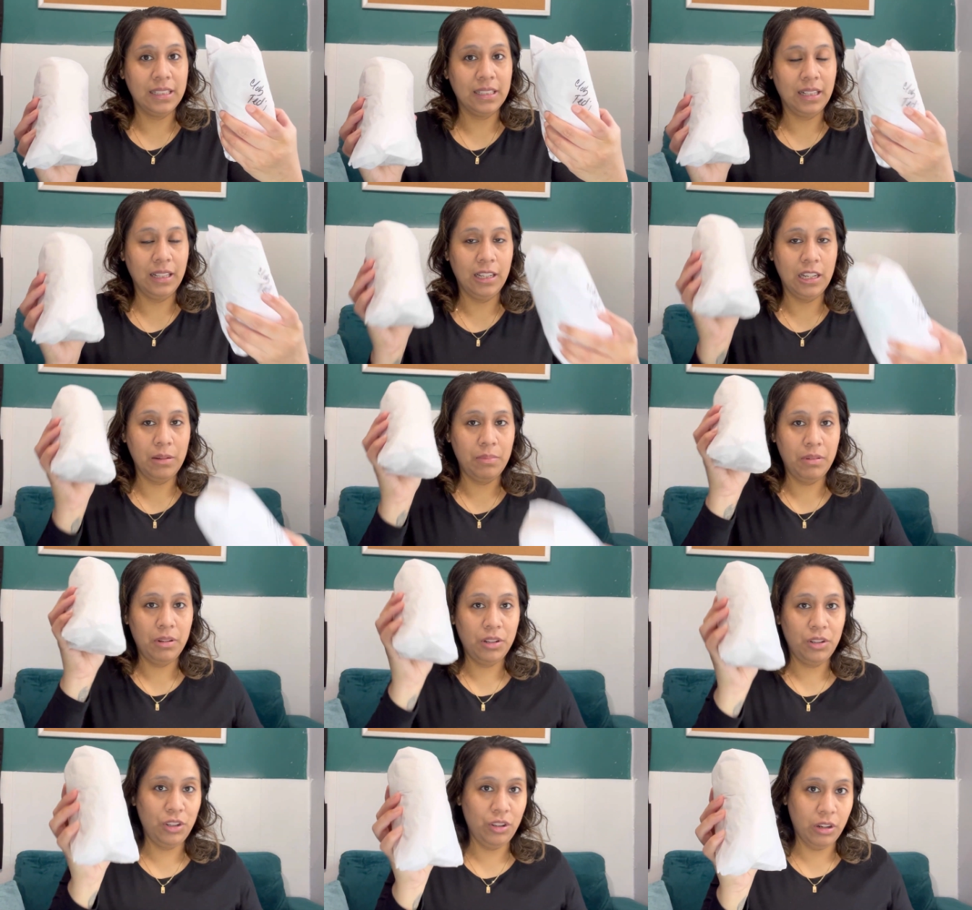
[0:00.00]
Club,
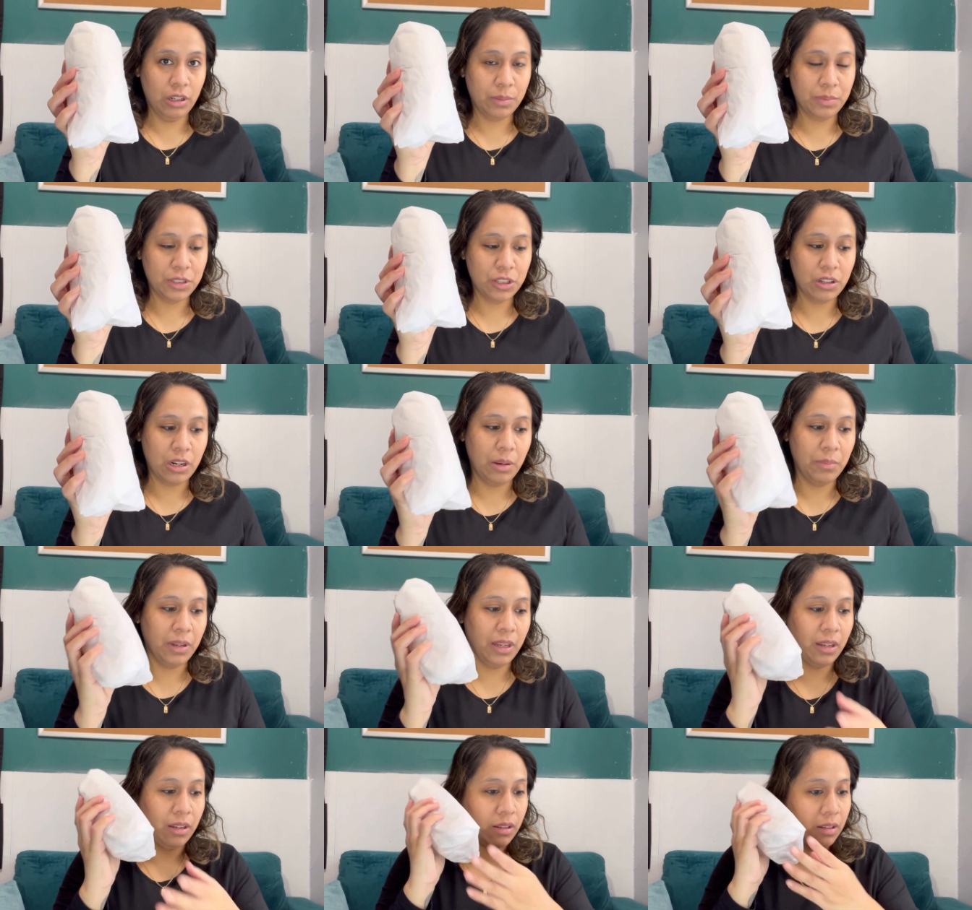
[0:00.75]
New York
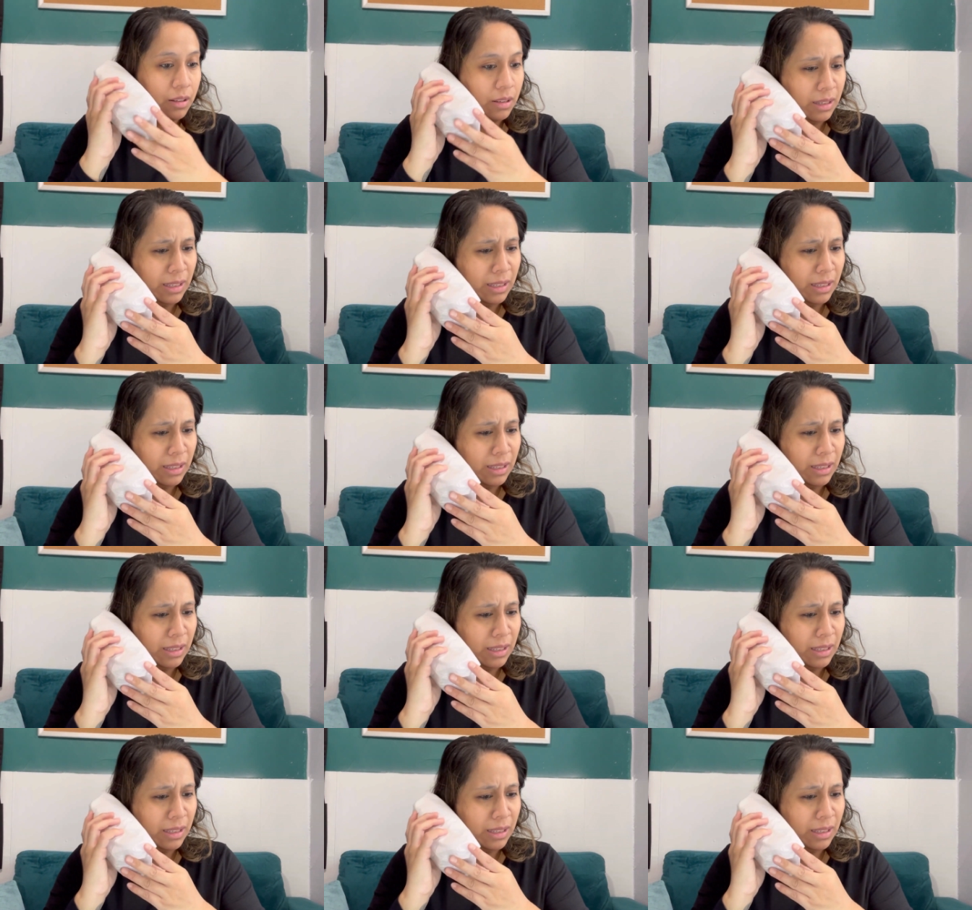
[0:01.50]
pastrami.